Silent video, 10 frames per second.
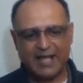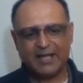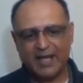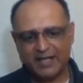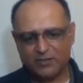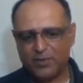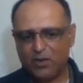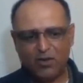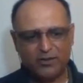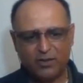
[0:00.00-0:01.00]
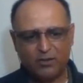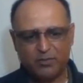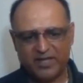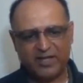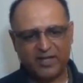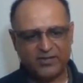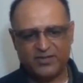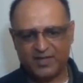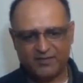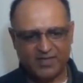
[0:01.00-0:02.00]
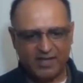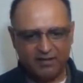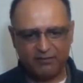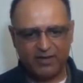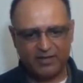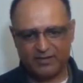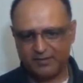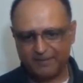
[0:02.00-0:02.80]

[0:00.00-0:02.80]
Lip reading: And as we all know, medications have side effects.